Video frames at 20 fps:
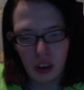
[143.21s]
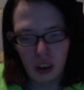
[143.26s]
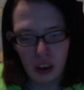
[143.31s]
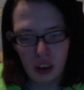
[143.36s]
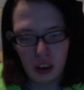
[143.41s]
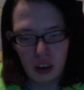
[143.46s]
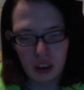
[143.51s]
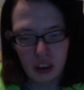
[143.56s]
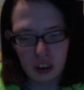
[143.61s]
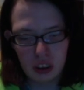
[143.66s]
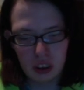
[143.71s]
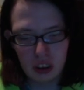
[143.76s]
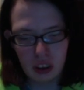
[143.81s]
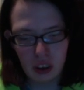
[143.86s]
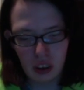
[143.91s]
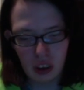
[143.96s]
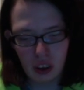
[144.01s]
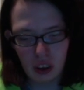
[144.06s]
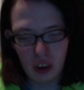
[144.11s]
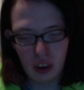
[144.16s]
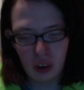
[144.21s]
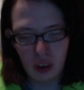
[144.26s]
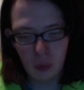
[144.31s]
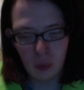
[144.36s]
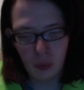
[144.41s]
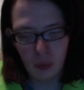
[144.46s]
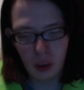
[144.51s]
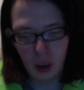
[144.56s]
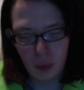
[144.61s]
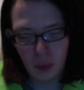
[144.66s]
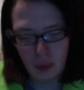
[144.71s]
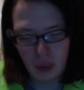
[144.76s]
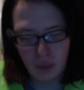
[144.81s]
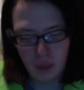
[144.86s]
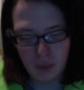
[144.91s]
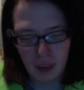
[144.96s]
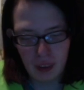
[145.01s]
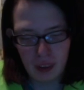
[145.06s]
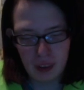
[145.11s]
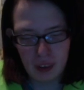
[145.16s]
So what I mean by this
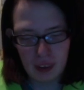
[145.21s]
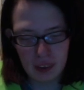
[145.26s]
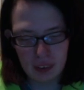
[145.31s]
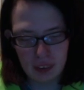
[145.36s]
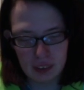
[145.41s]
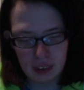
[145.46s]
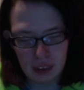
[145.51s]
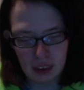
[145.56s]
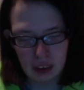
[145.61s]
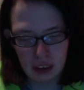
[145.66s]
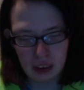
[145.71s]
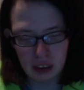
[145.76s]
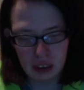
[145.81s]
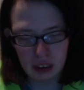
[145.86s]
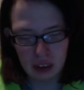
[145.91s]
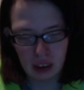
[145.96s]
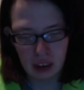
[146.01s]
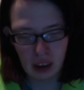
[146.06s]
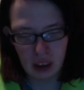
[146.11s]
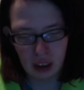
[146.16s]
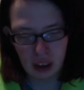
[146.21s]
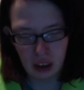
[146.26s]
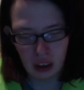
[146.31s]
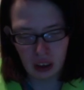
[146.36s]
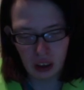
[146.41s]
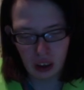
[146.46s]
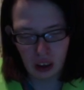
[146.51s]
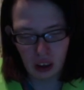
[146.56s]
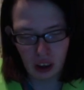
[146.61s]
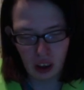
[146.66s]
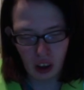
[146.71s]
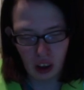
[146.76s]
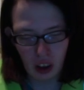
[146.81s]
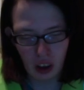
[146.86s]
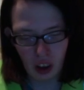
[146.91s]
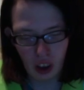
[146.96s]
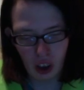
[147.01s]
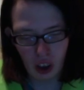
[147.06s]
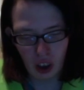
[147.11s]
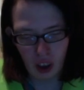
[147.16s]
is that I
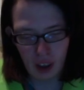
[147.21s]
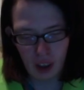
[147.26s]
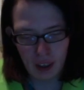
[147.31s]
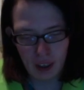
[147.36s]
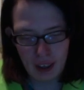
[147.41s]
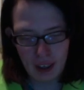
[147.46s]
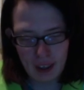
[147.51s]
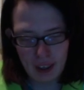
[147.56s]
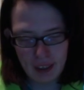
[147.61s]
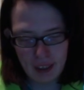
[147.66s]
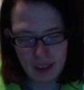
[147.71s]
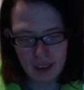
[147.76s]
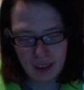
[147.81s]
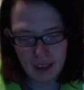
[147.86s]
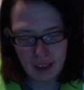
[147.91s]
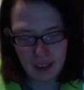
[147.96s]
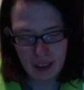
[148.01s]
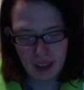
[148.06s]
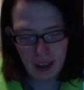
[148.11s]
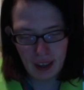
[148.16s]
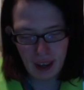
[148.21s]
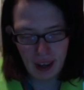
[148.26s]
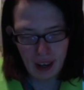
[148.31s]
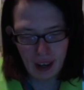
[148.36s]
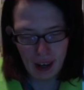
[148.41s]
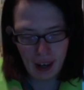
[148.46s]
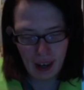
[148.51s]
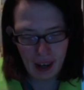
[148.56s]
have